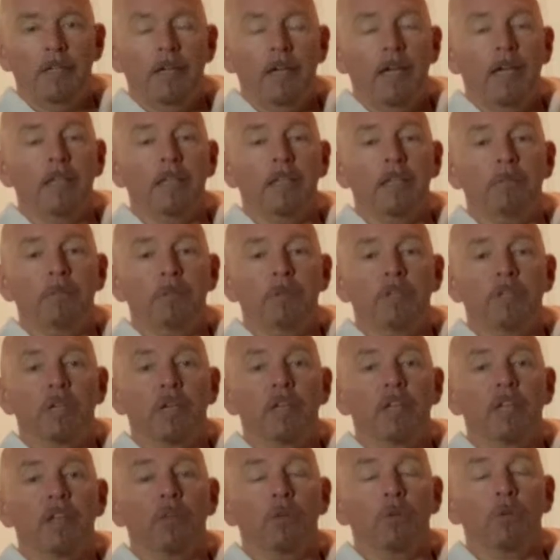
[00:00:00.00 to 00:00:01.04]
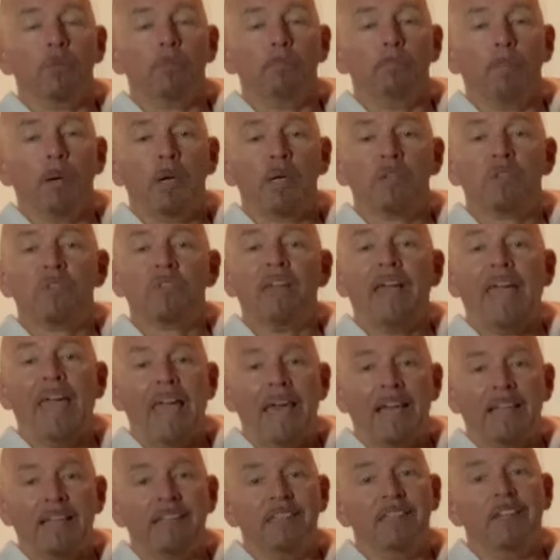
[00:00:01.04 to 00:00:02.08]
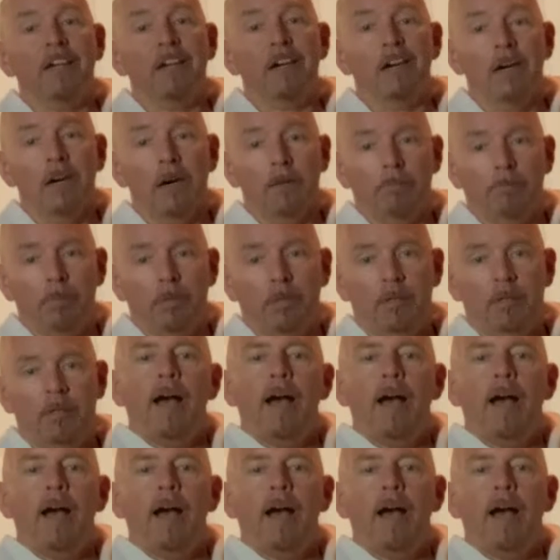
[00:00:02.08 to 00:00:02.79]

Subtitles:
And let me tell you, those bucks added up.